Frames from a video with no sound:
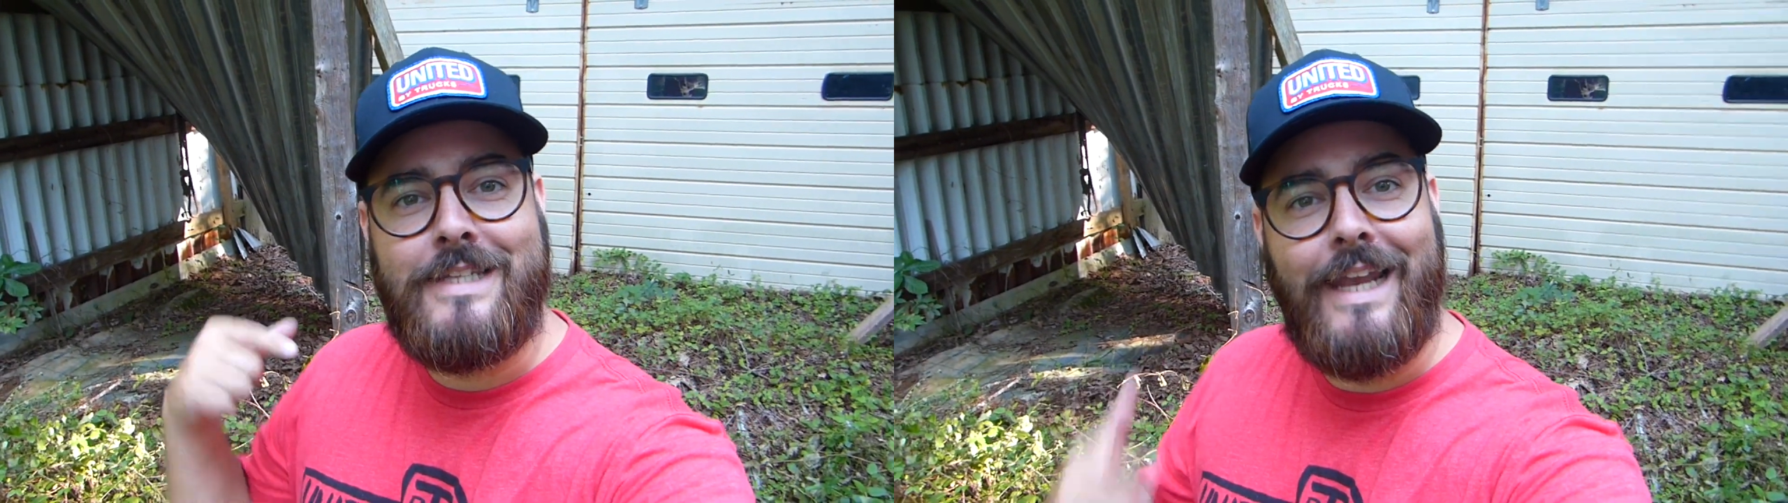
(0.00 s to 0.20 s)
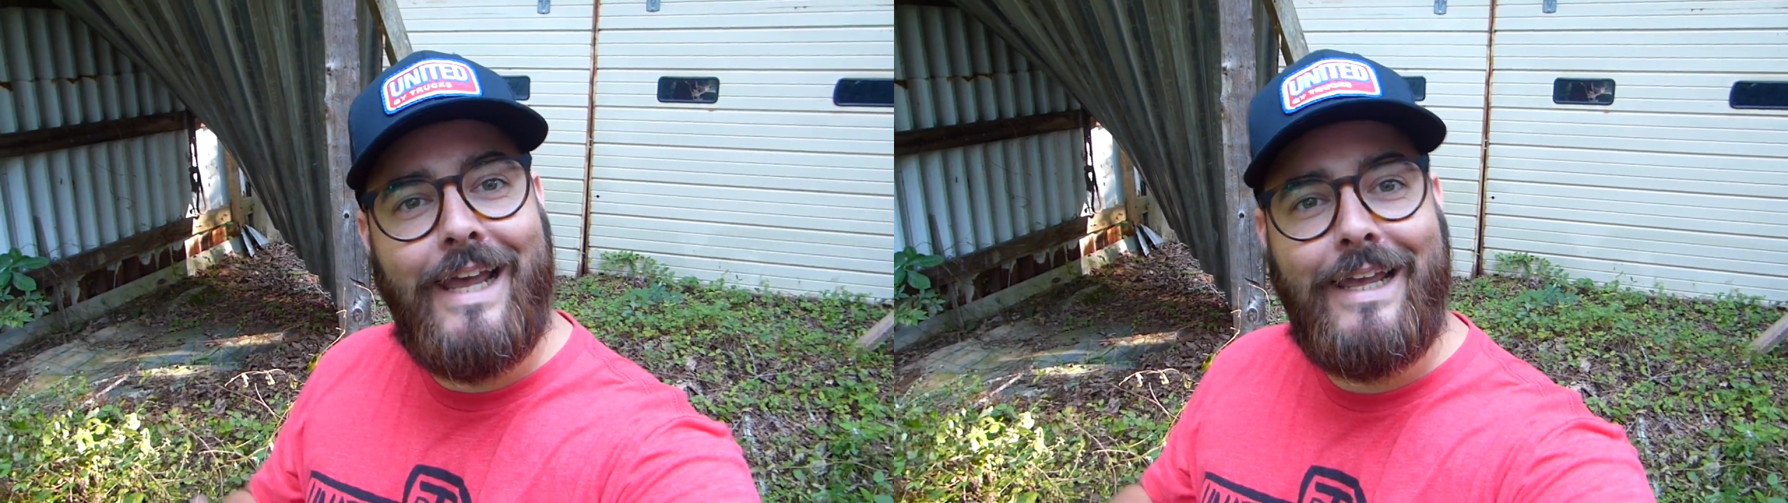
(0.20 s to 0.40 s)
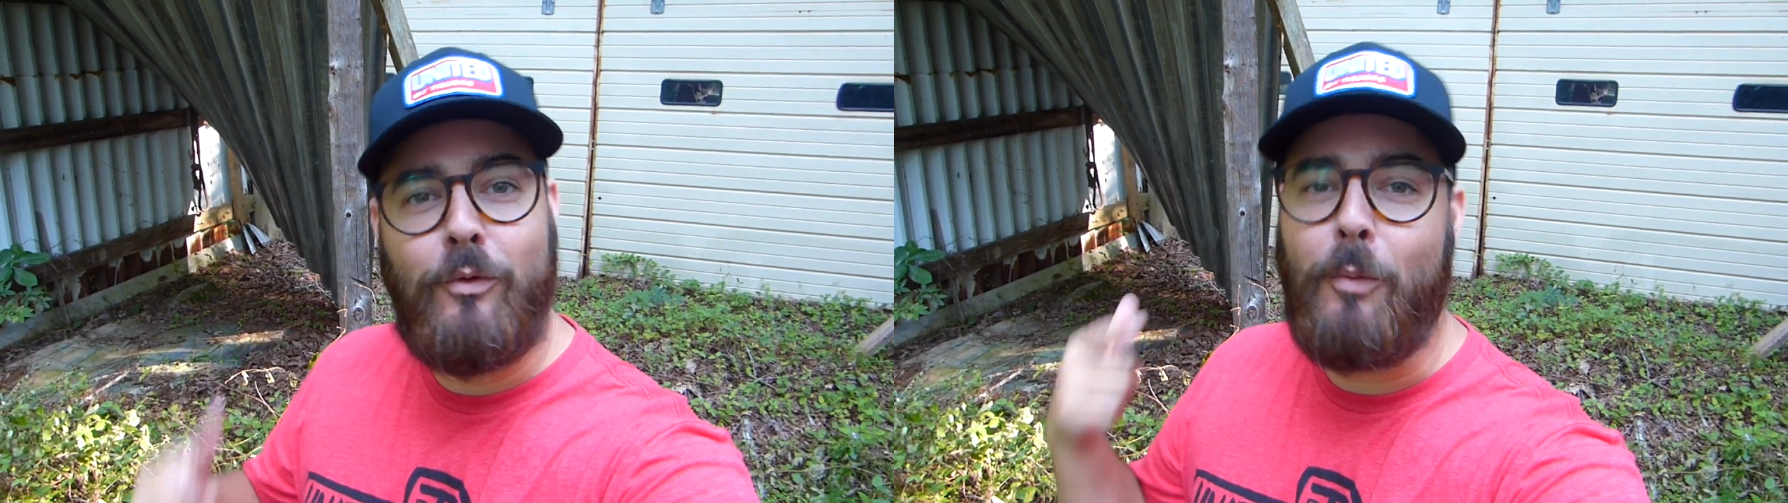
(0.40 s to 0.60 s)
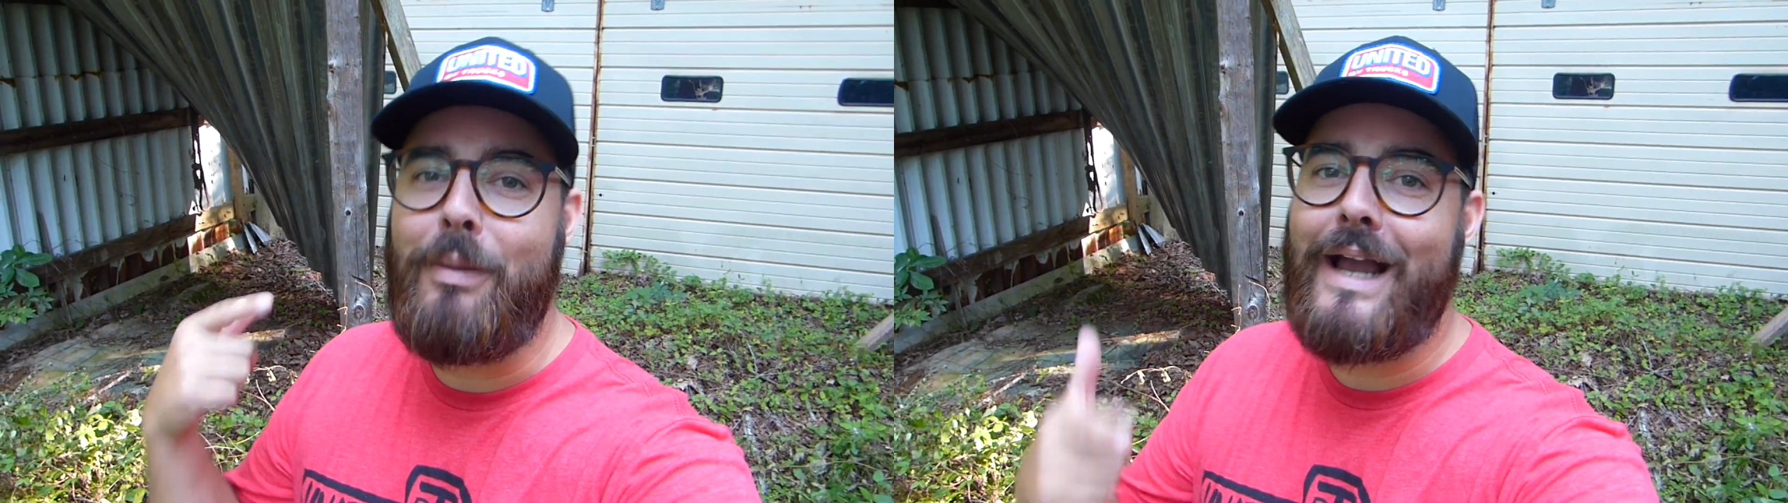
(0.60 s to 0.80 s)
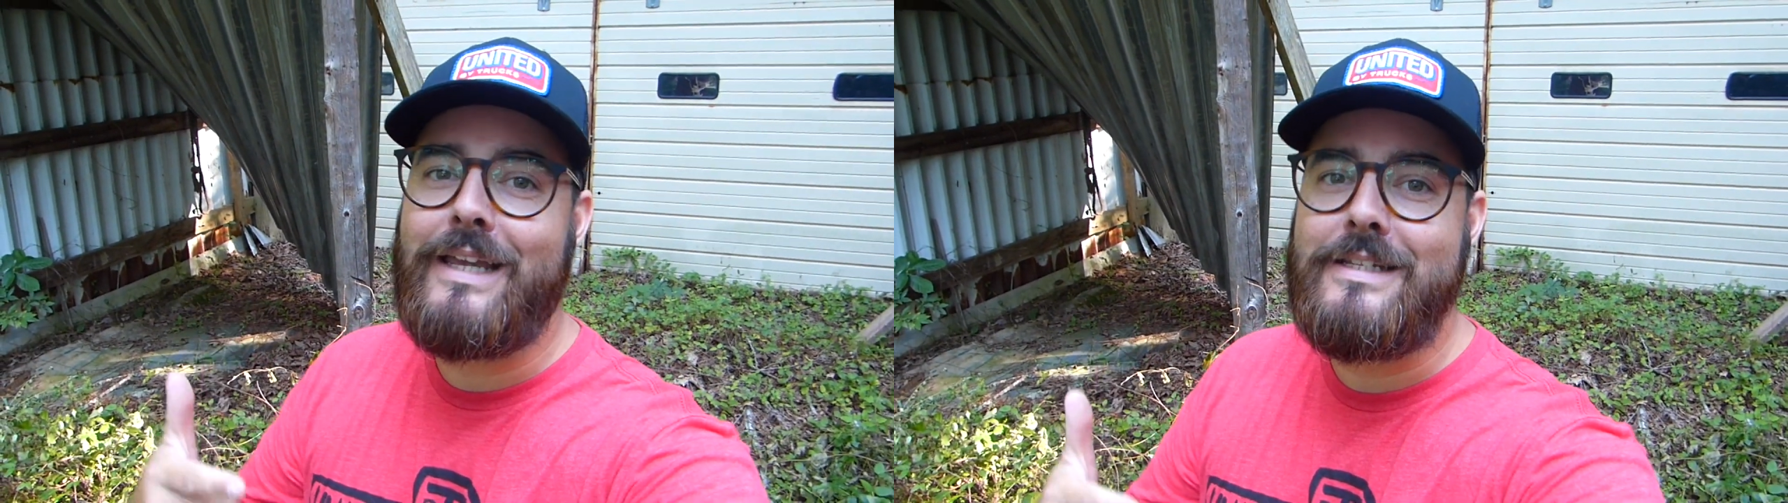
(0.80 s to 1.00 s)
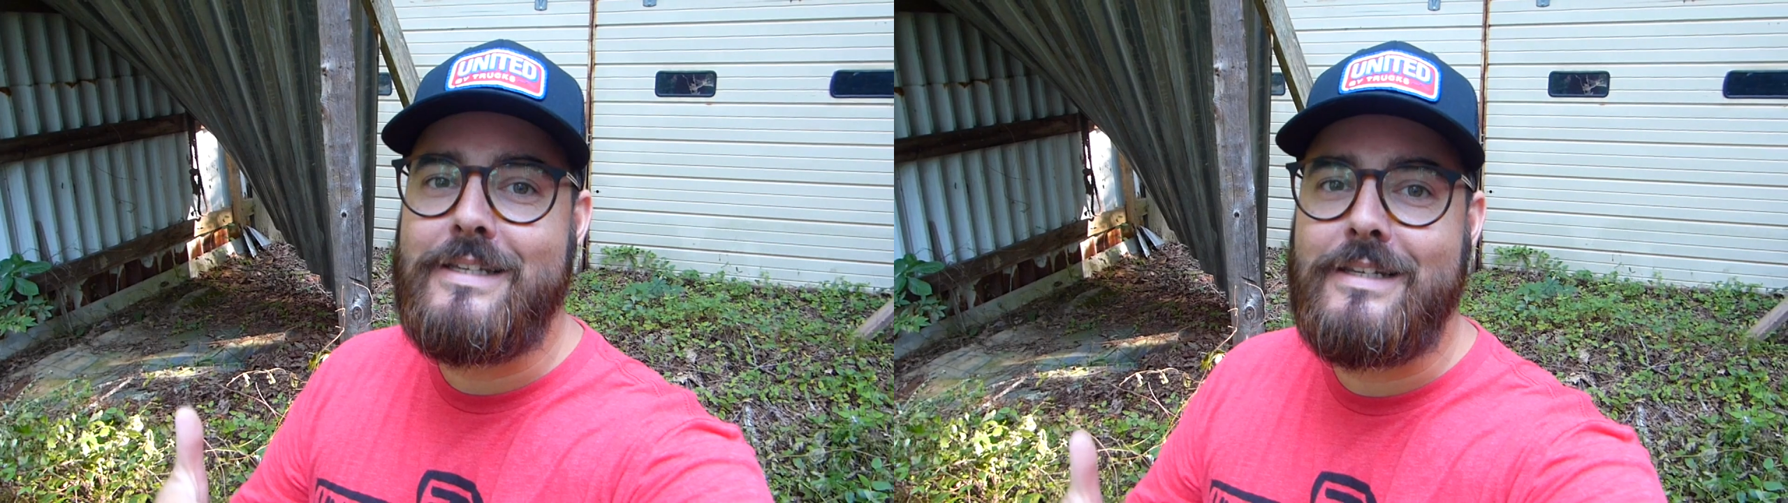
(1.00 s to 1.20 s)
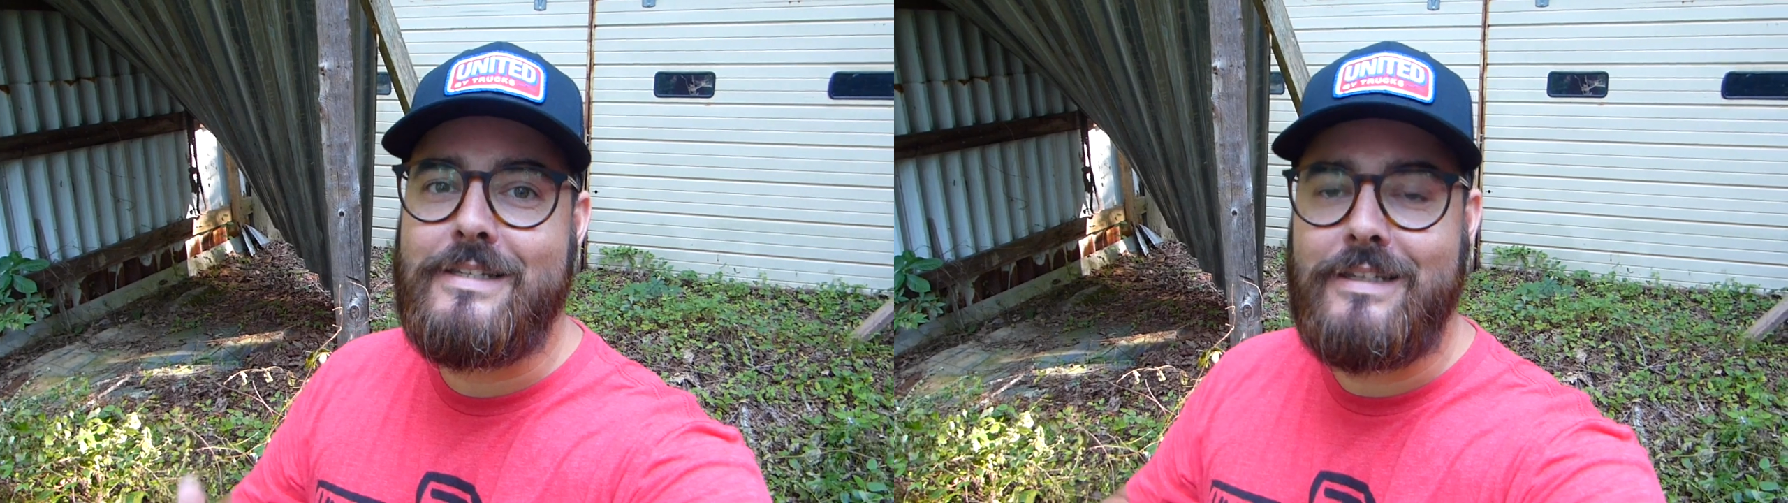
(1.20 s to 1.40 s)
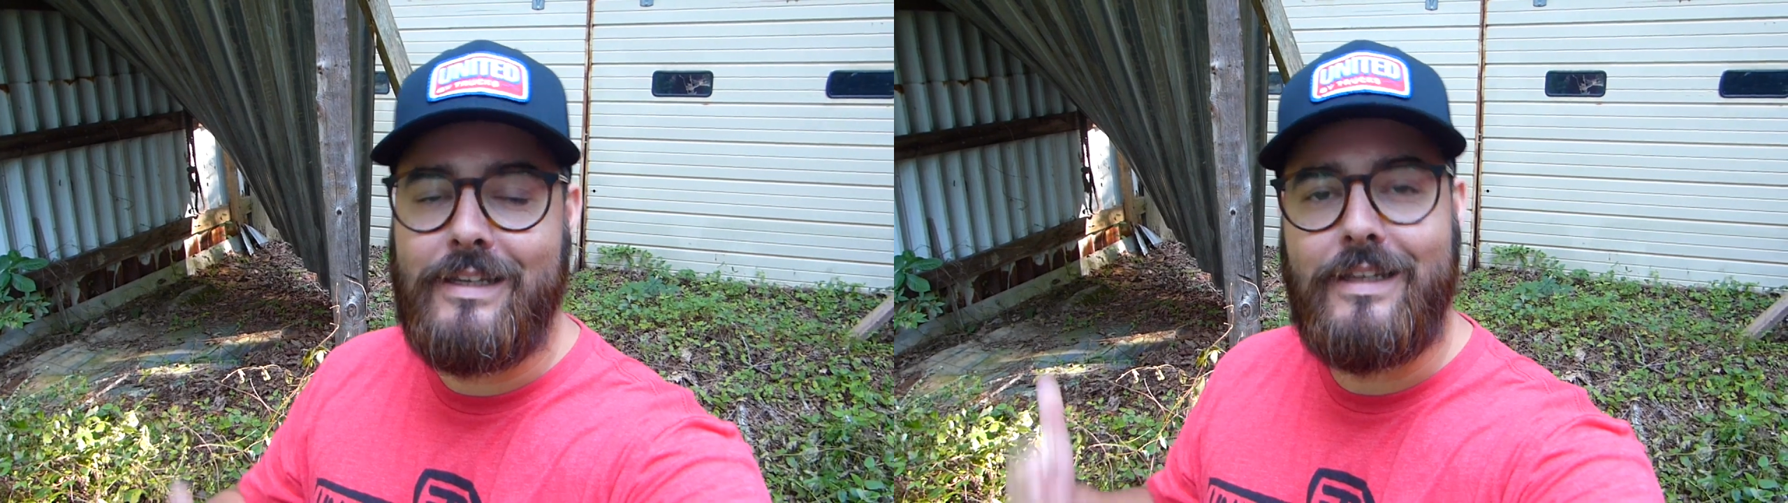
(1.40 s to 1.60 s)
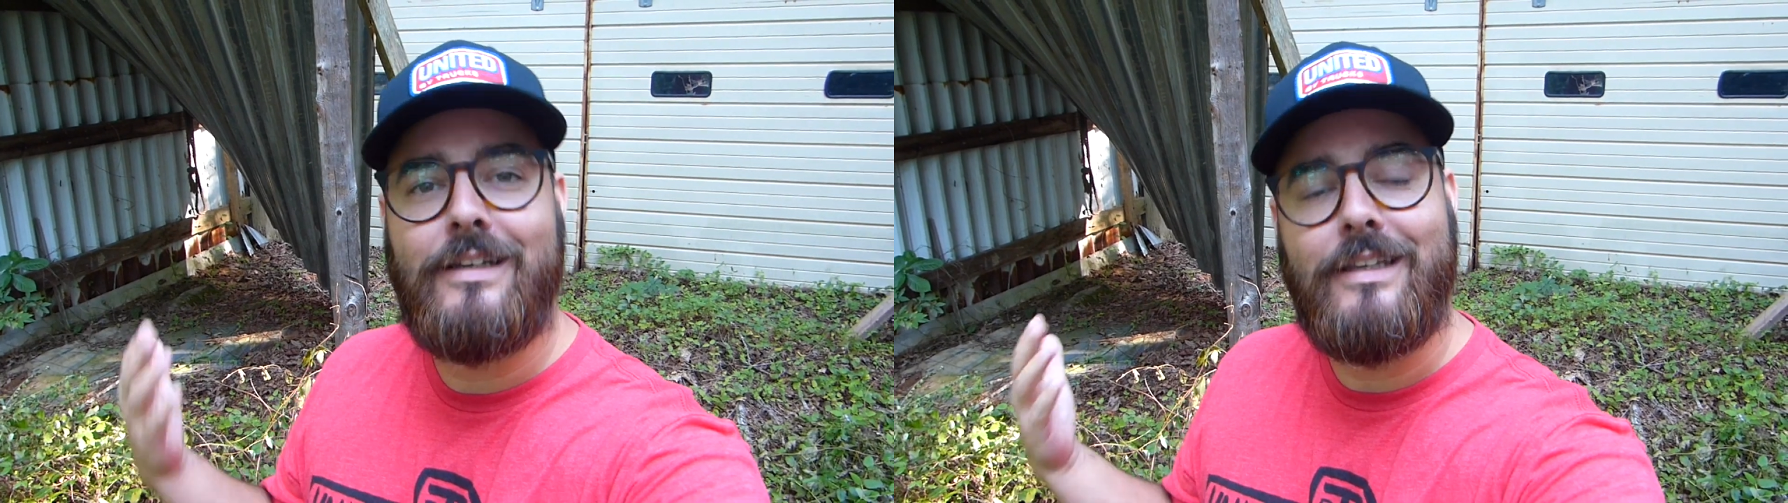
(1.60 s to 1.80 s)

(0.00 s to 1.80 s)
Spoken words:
Today, we're back in Tennessee.